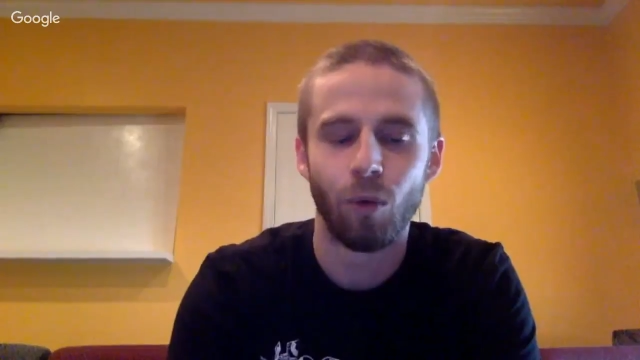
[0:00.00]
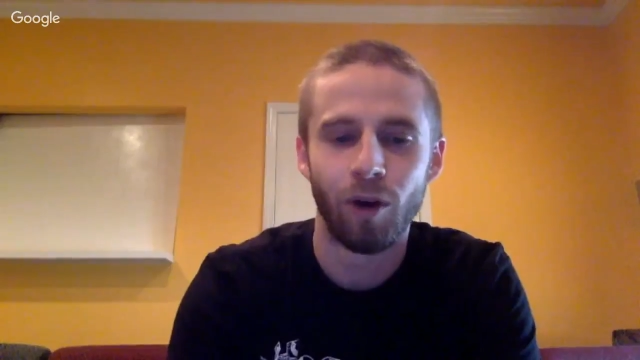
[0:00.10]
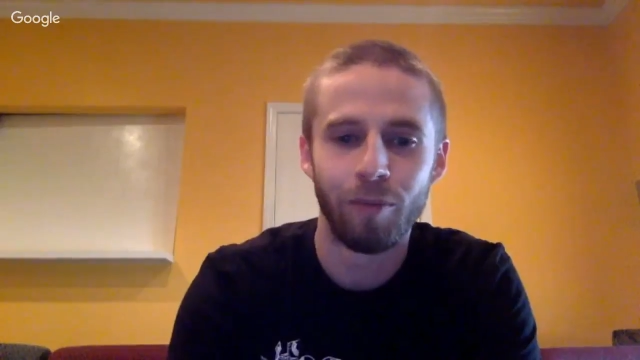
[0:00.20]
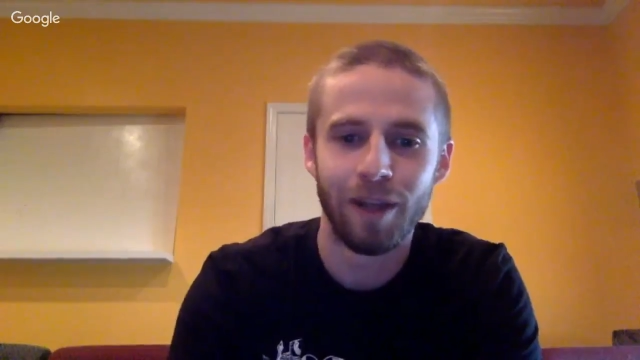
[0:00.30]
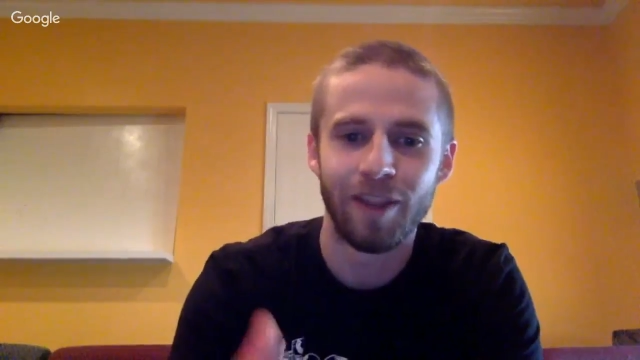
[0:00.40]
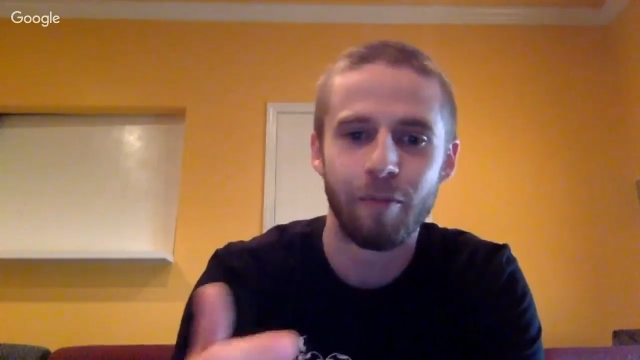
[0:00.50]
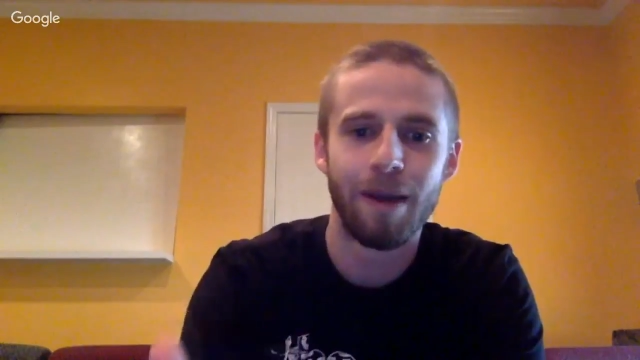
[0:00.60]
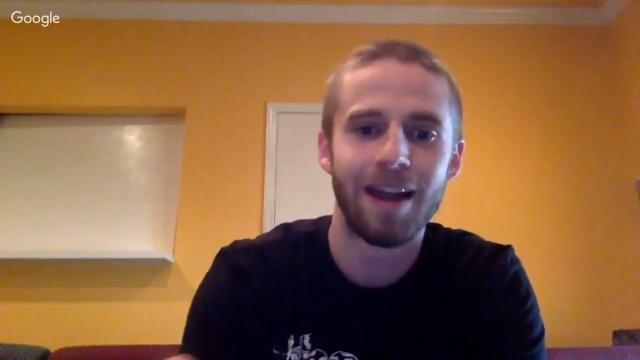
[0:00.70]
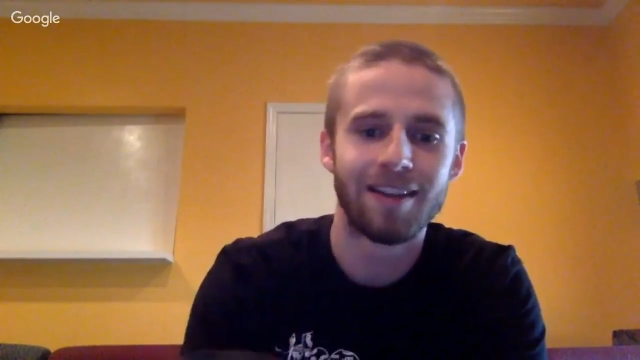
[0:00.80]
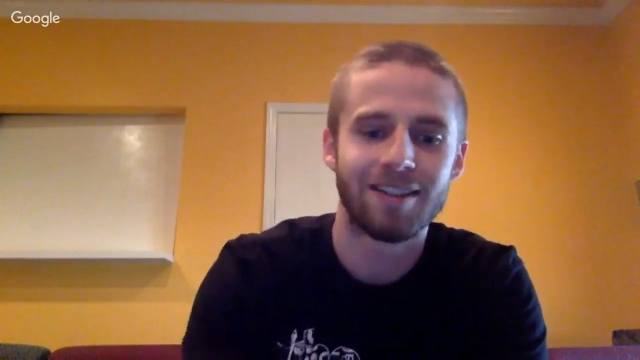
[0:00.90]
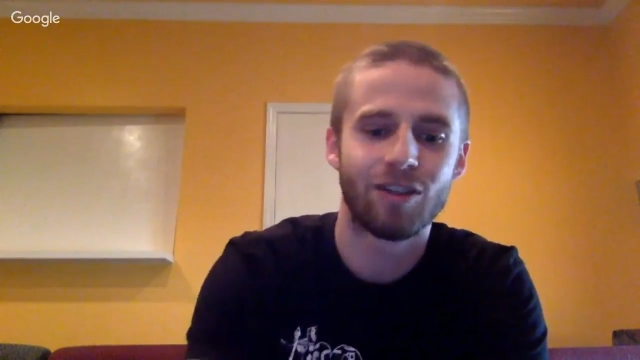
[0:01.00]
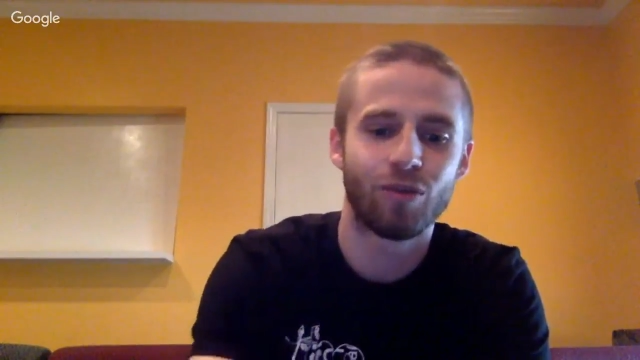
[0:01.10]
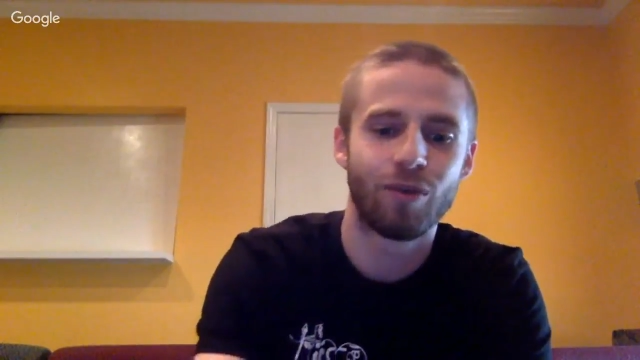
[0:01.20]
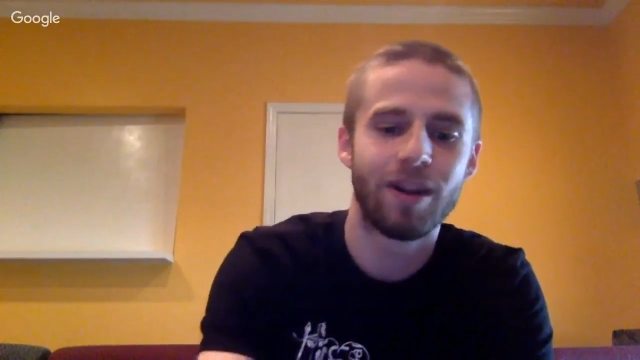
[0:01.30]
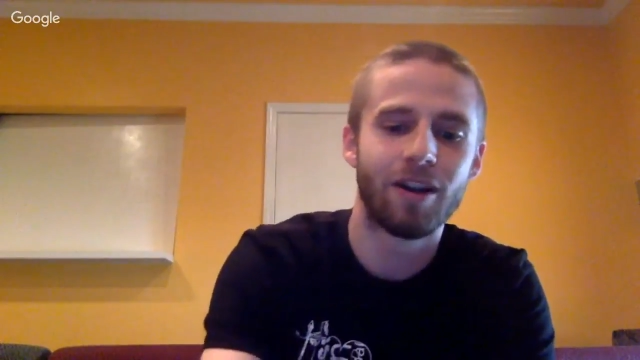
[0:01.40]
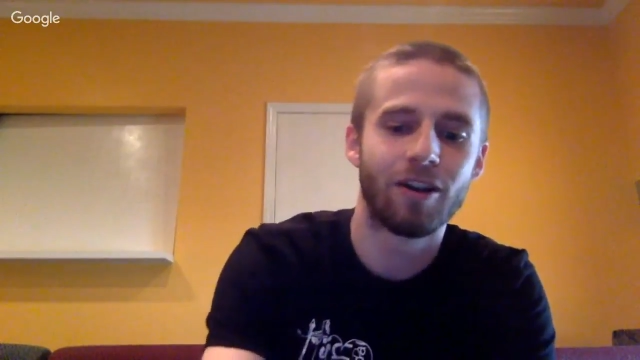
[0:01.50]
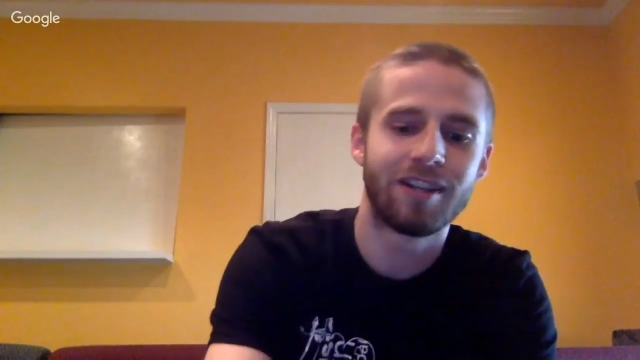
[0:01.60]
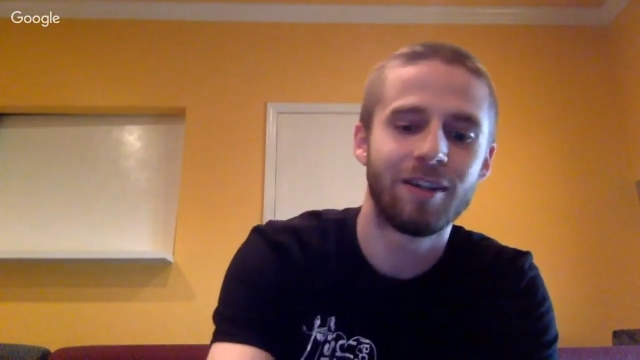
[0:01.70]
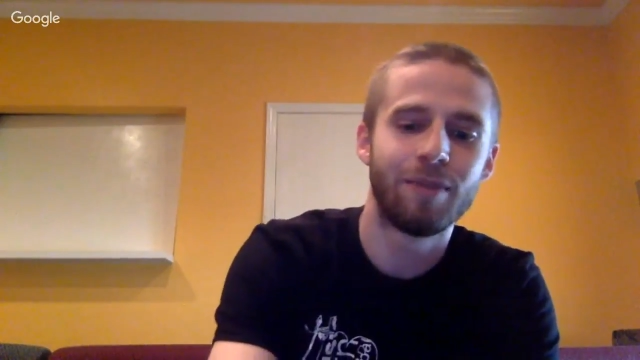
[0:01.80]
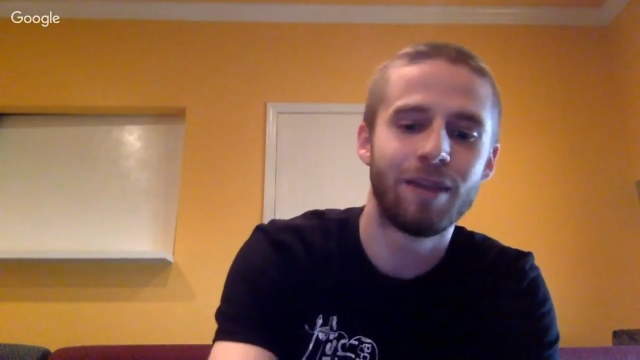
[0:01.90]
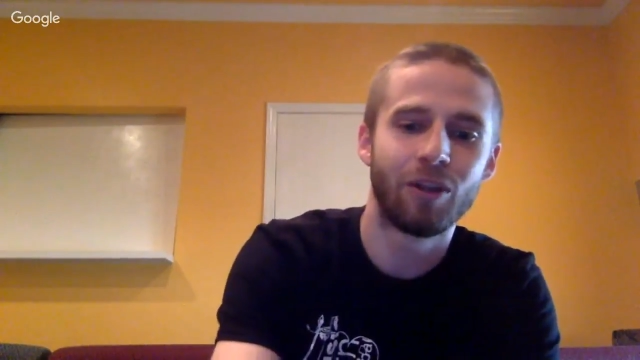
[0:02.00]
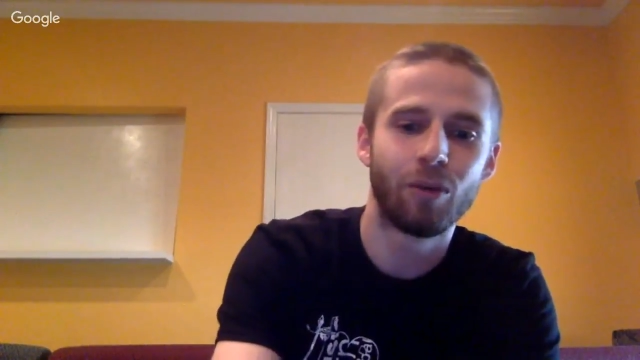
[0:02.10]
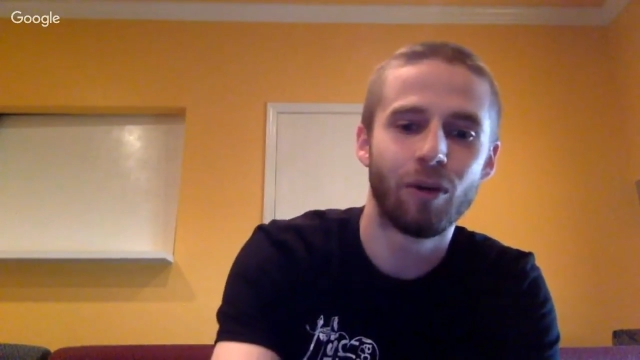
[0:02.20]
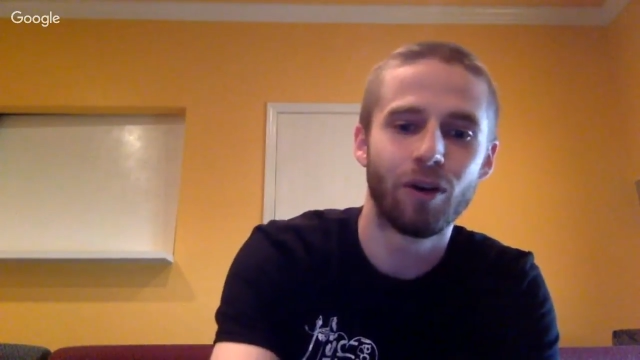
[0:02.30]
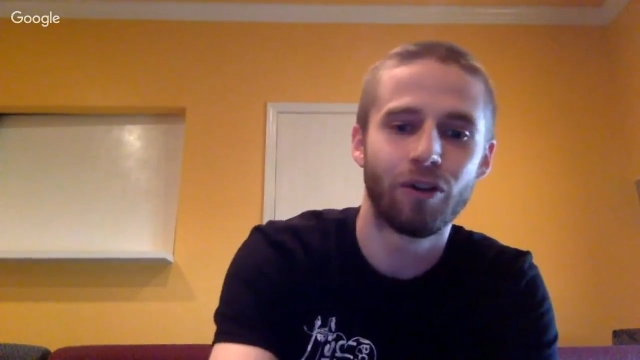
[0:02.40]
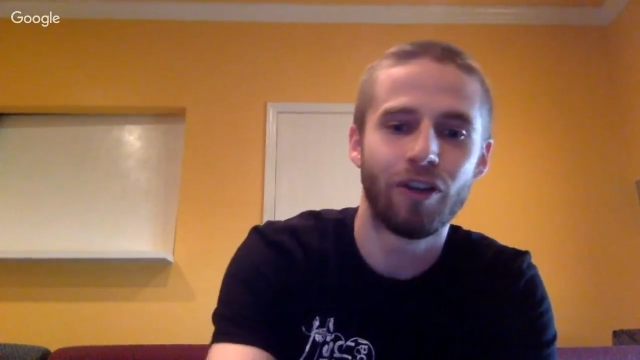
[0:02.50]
1 being the best, 10 being the worst,